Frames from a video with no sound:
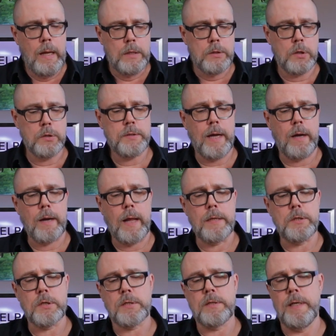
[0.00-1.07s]
Turns out I
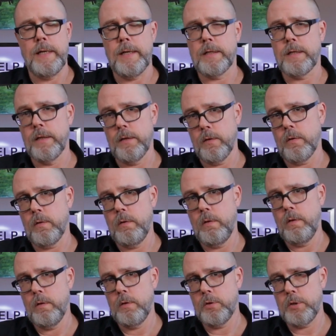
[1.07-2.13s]
just needed to
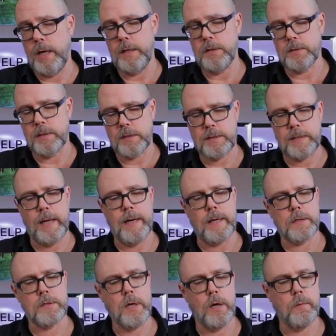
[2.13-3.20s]
change this
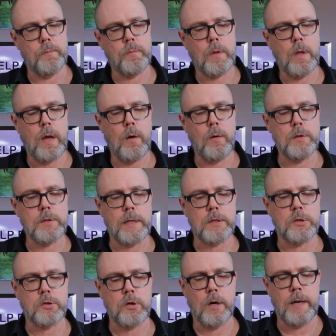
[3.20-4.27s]
setting. So I always like to
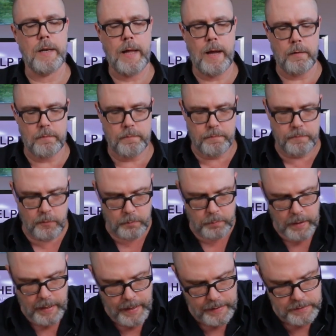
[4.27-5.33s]
start it out full
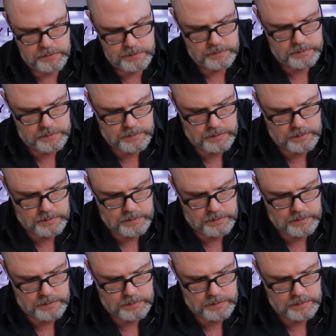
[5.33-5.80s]
blast.